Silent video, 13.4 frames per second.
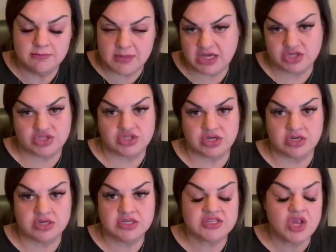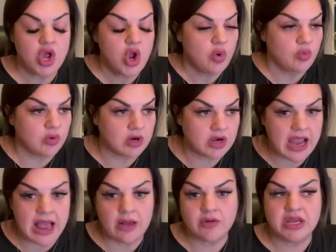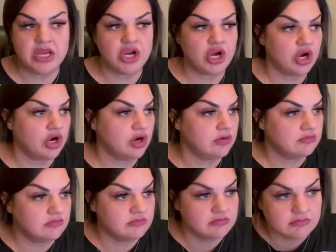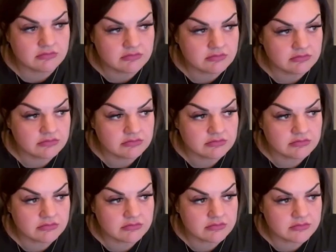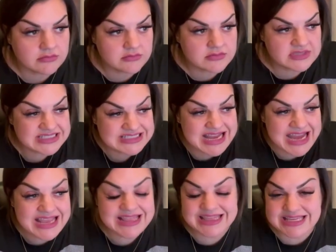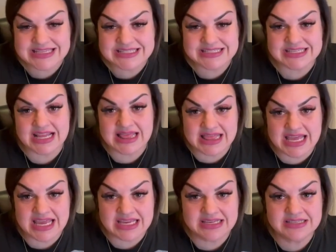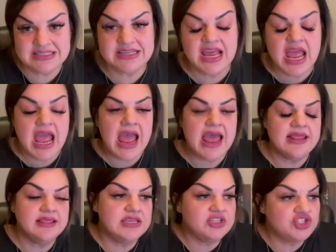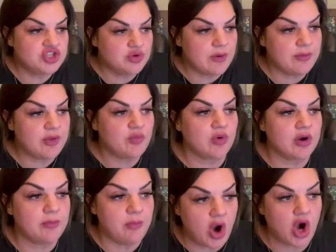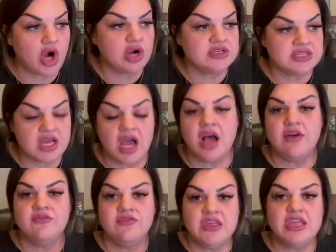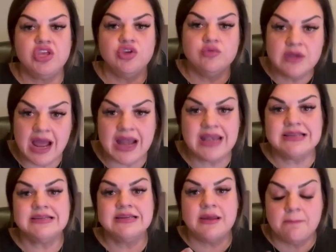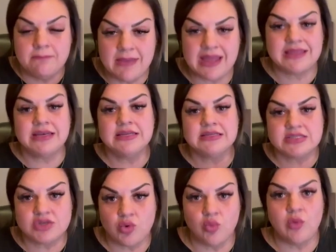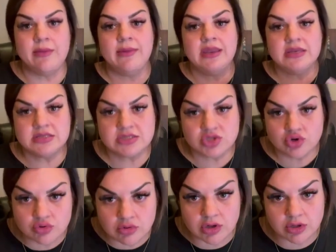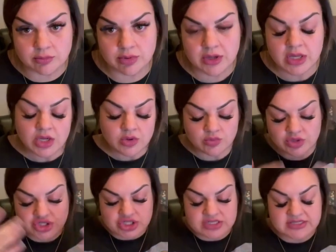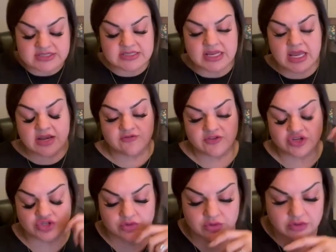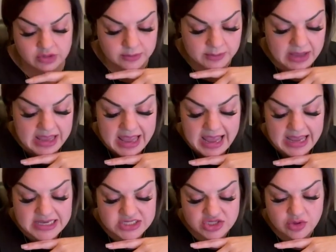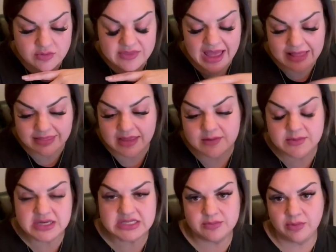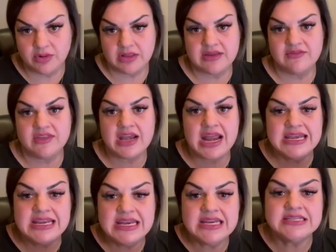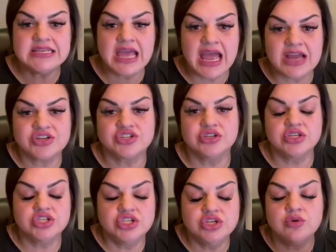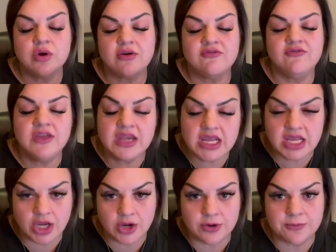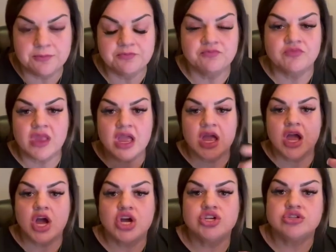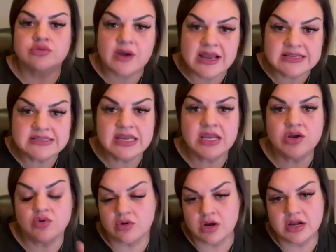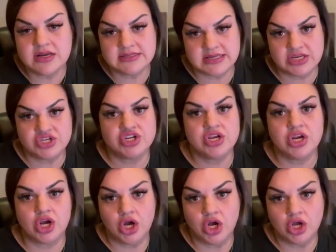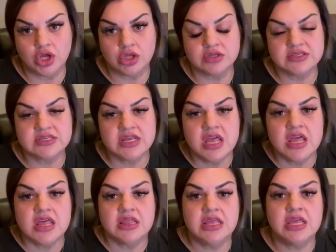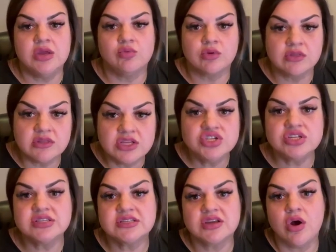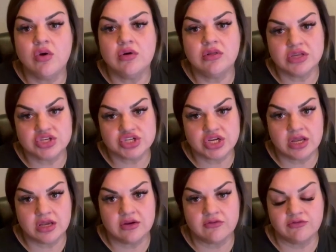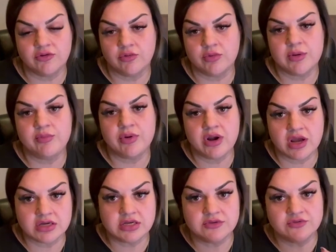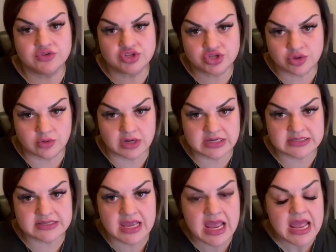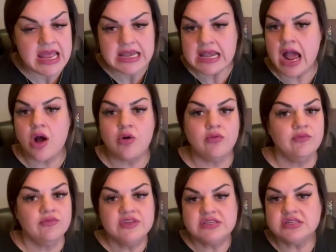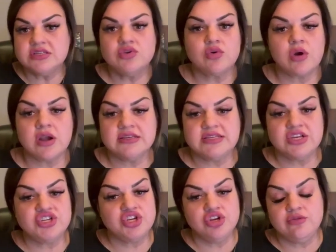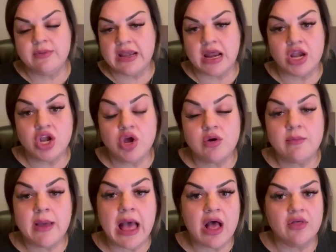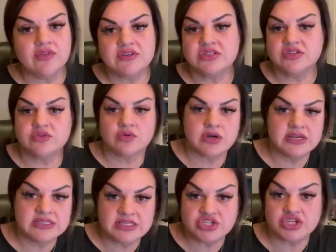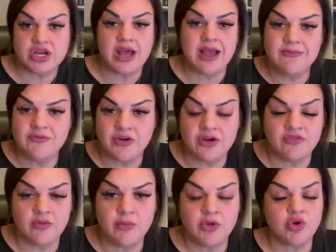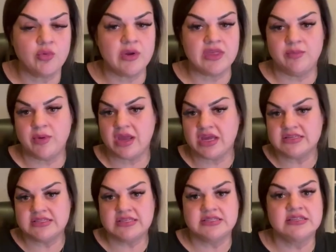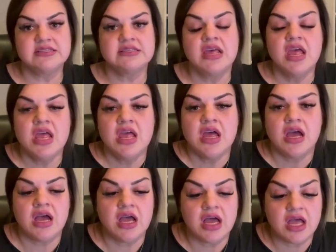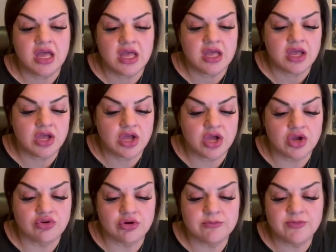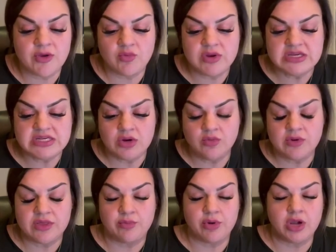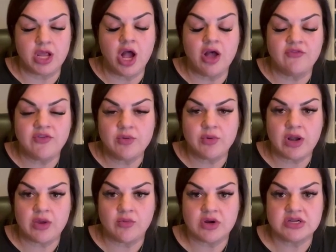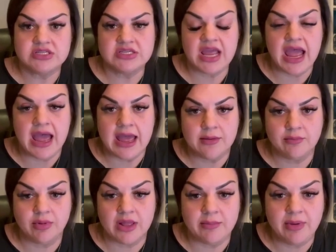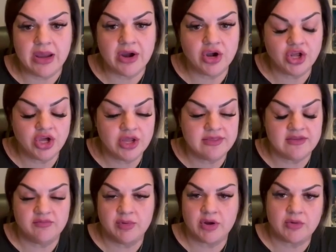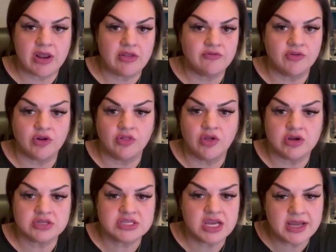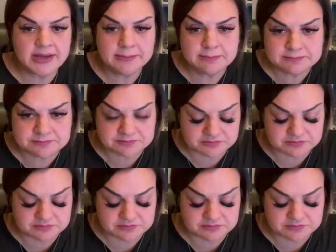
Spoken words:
ministers were out here saying these things. And these two women were a part of the United Methodist Women's Group, which is an official group. And so that led me to believe that I needed to actually do a video addressing an organization called the Religious Coalition for Reproductive Choice. Now, this is an organization you may not know about. This is an organization I'm very familiar with, because this is a group that we dealt with pretty often when I worked at Planned Parenthood. They've been around for a long time.